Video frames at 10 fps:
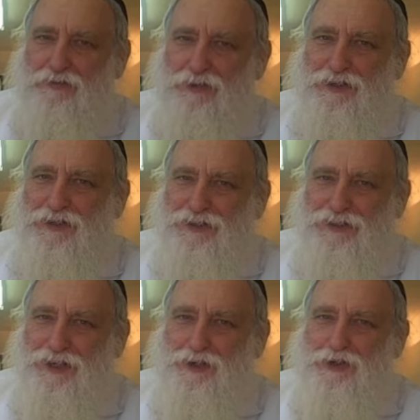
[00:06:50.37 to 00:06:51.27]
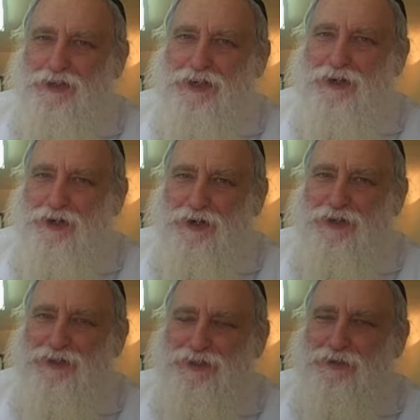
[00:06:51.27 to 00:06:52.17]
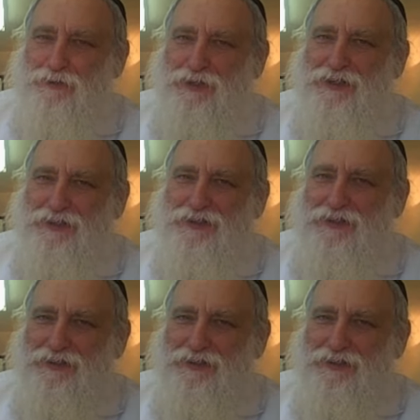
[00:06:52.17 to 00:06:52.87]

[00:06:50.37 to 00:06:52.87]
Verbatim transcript: evil inclination in our hearts that we can